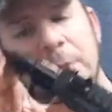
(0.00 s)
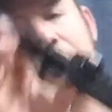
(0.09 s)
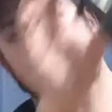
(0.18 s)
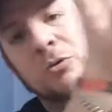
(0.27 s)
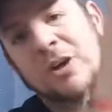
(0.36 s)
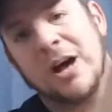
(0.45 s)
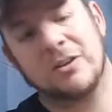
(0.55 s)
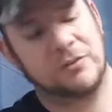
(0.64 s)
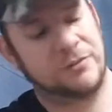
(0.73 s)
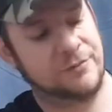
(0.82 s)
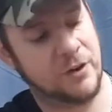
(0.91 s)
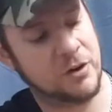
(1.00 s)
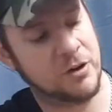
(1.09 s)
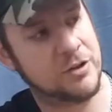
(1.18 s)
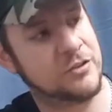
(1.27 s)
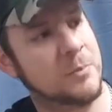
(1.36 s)
lipos as
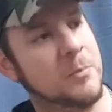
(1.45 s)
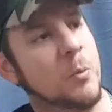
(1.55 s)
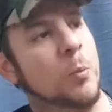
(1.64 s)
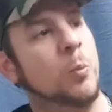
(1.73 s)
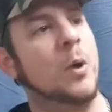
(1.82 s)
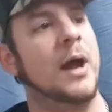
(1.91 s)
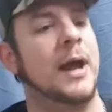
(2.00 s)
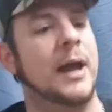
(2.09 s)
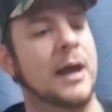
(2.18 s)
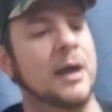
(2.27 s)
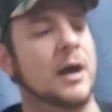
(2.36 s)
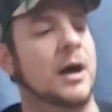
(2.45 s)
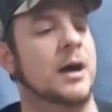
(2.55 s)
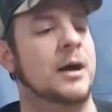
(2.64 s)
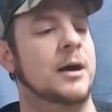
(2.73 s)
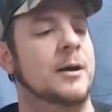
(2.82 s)
far as I'm aware,
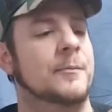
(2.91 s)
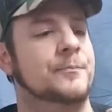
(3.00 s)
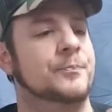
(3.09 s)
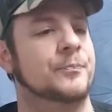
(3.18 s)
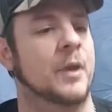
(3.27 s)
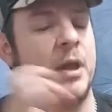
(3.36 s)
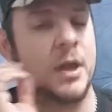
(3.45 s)
um,